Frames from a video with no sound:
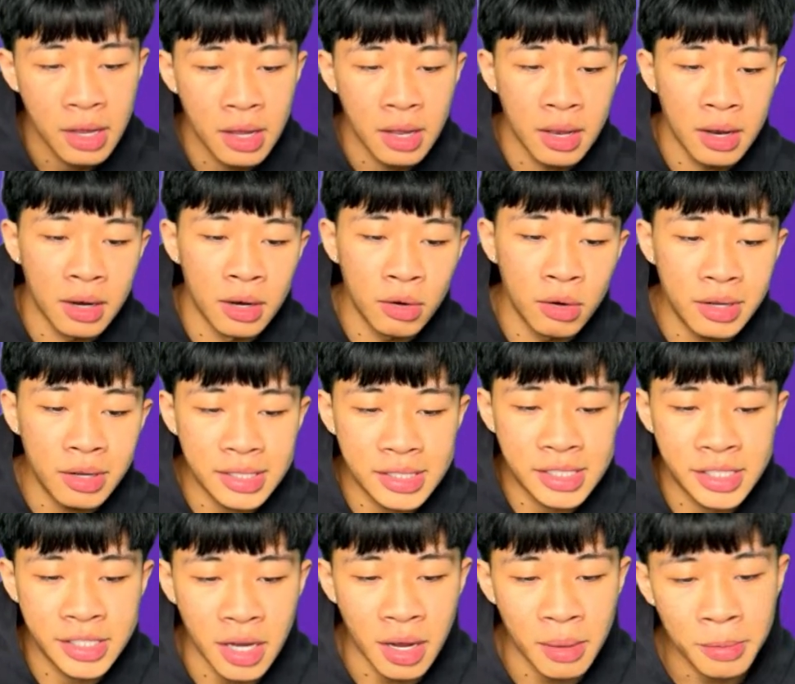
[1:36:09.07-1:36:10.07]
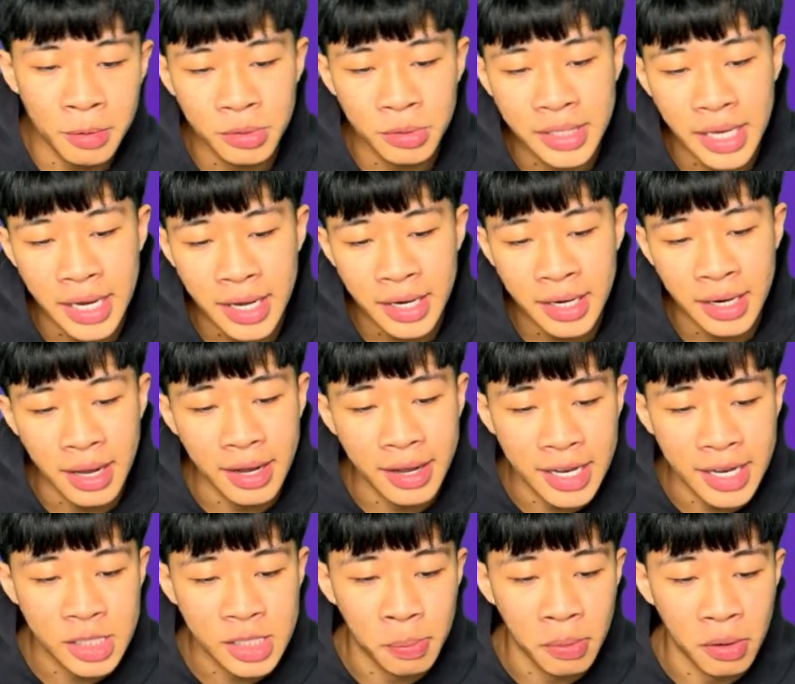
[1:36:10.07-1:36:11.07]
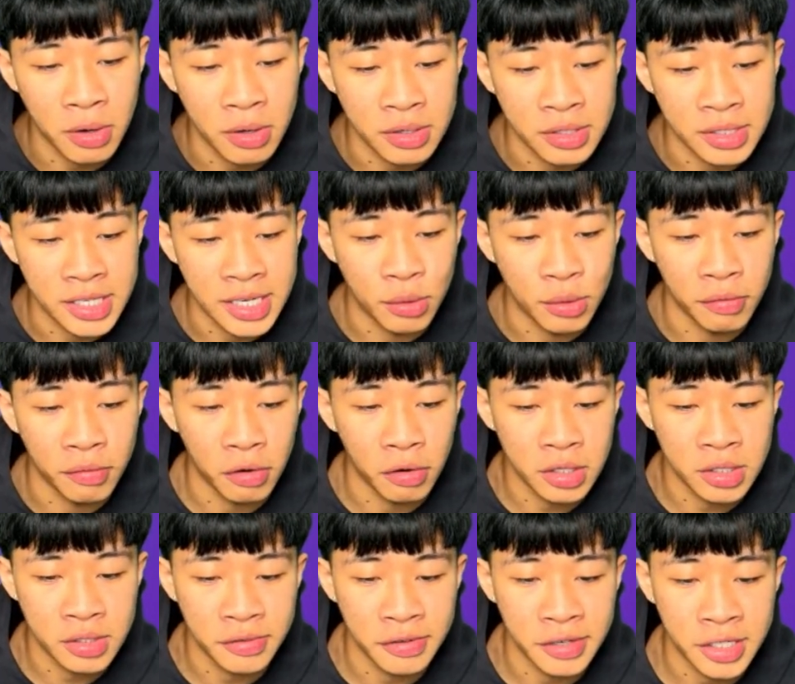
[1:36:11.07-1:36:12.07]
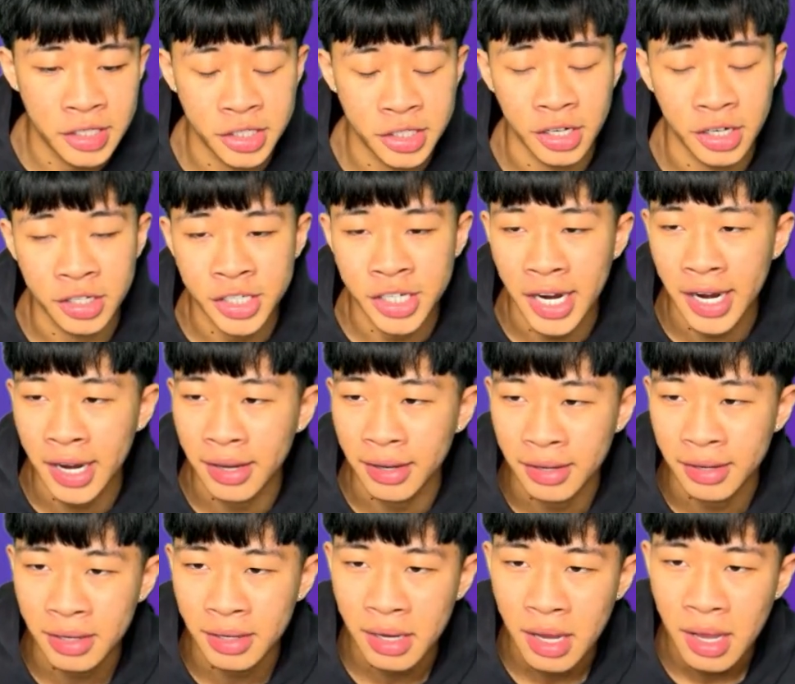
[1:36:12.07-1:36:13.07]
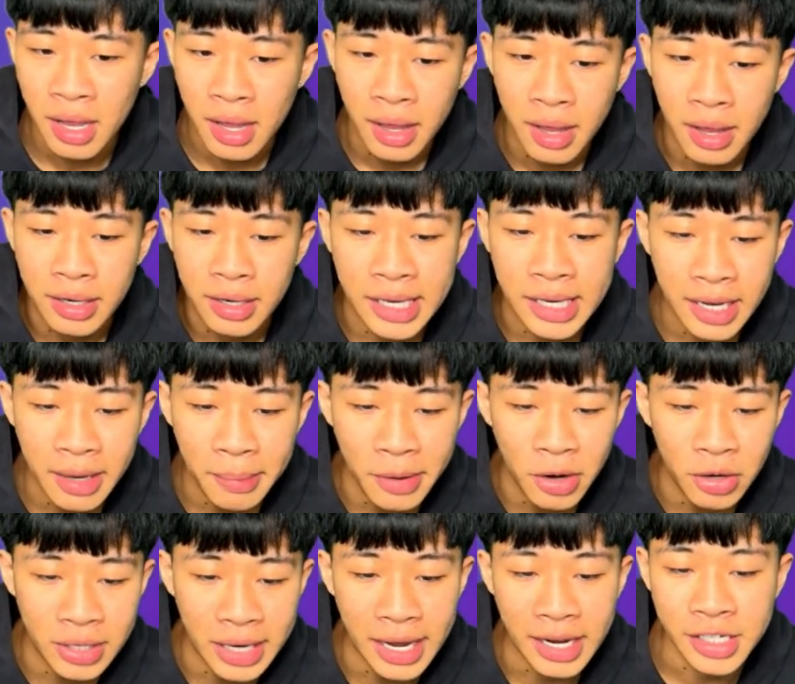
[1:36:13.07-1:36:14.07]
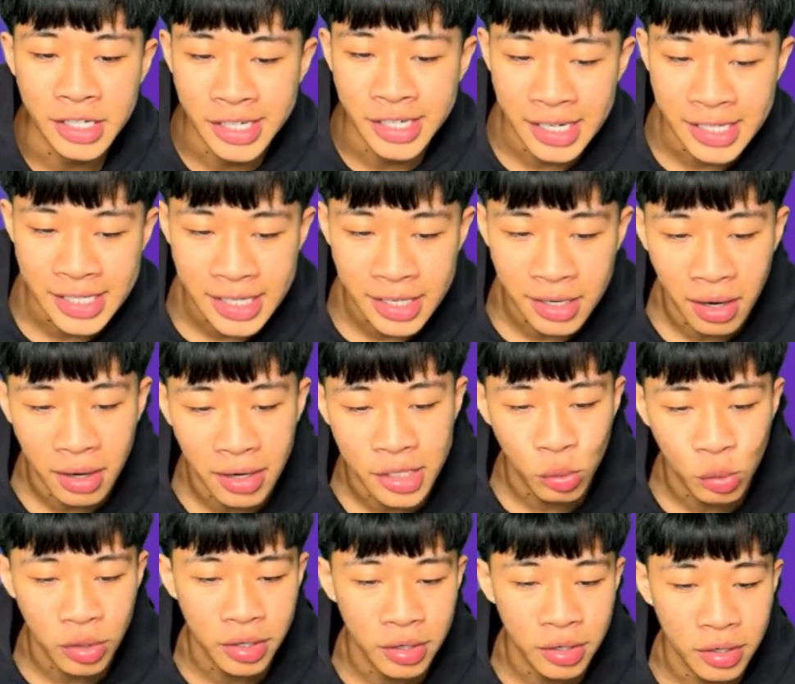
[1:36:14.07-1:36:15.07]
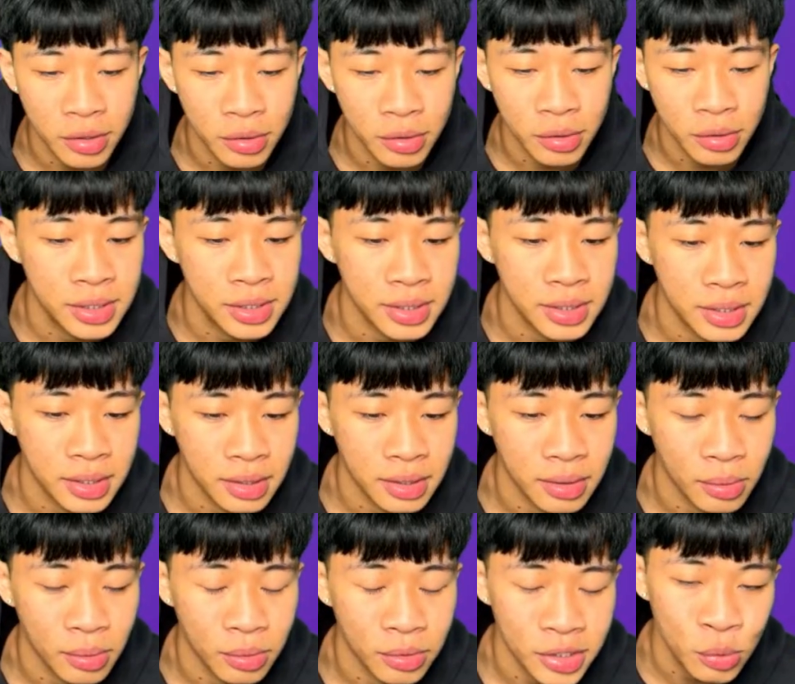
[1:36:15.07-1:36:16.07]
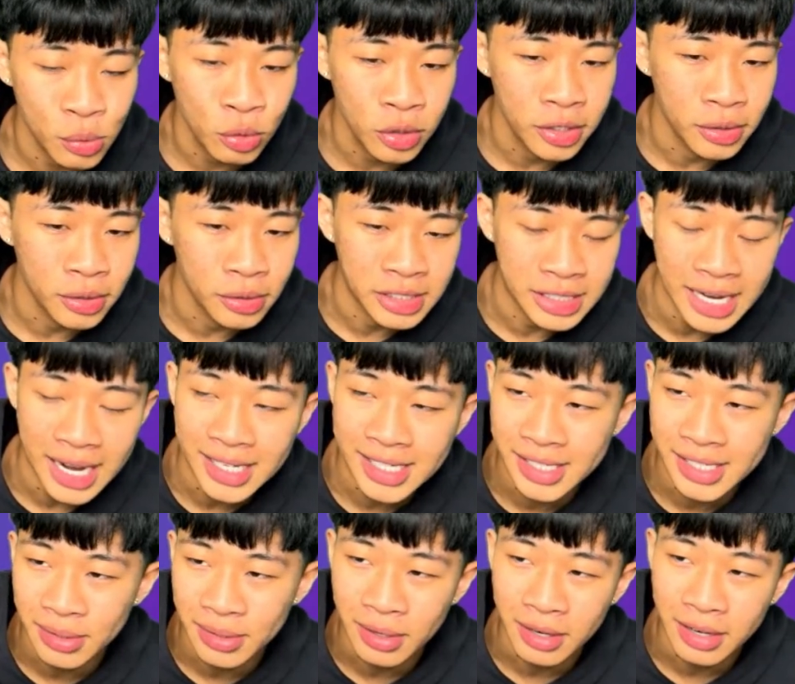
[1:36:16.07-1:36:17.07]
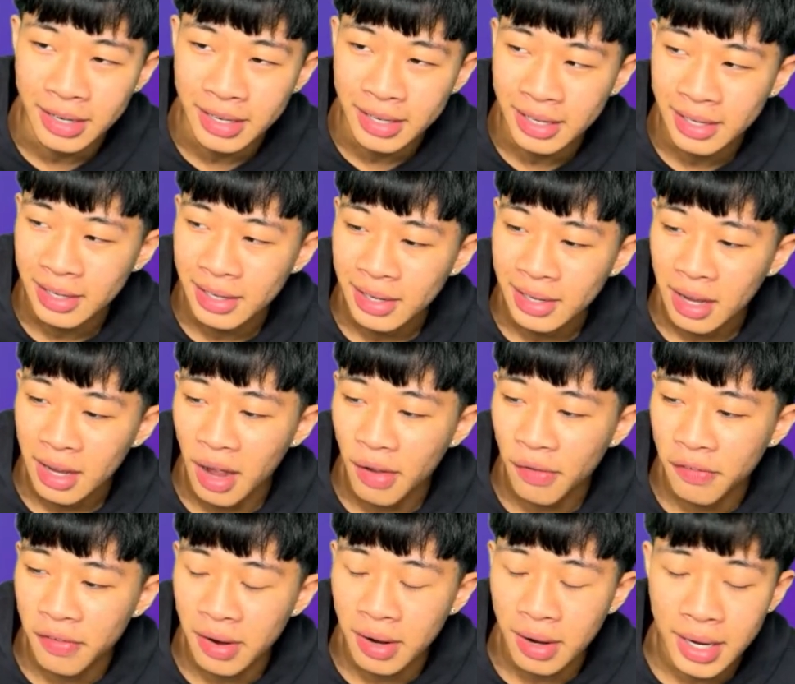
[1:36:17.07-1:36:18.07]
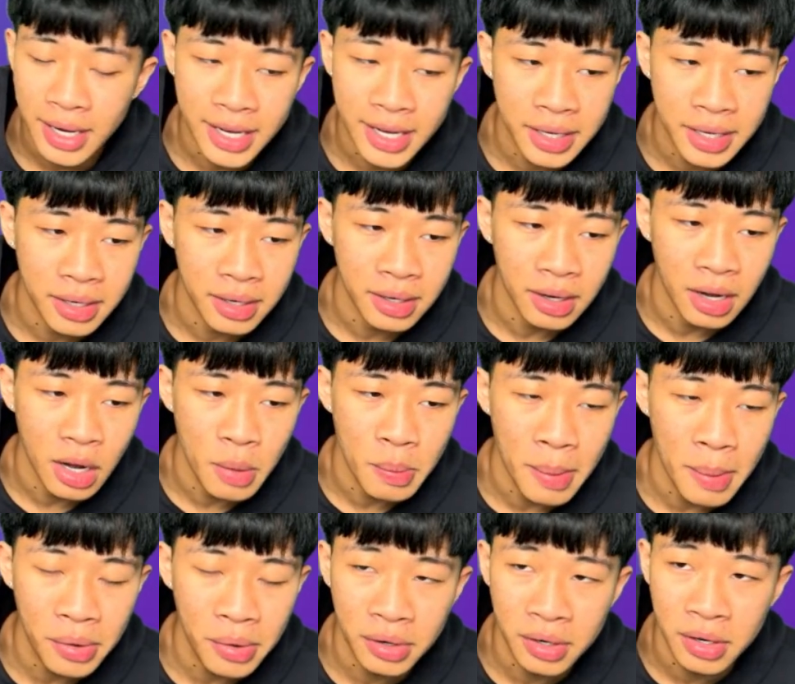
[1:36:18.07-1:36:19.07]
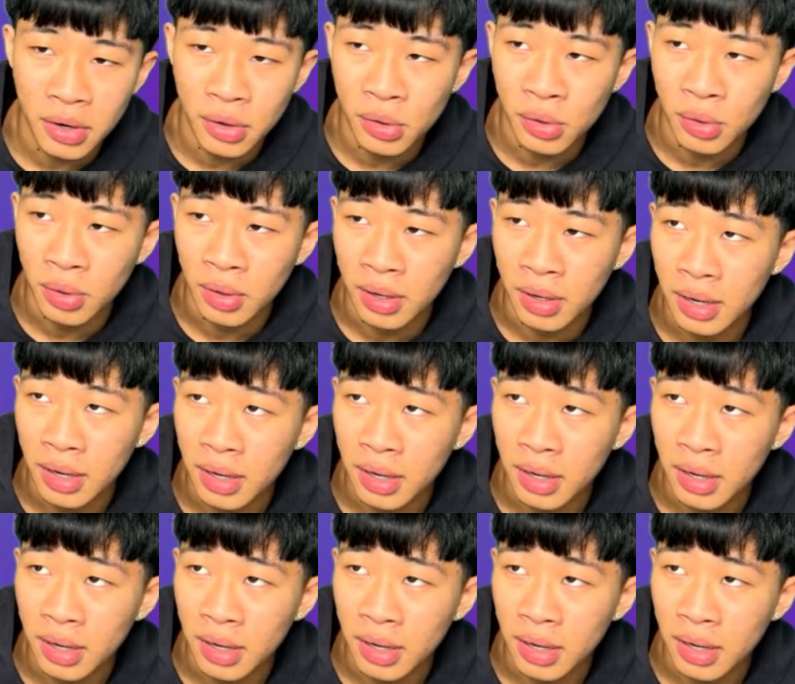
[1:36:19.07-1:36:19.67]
Look at Sabo data against Spurs in reverse fixture. Check it. The thing about that is chess econ. It's one of those stats though. Like, I feel like I remember the goal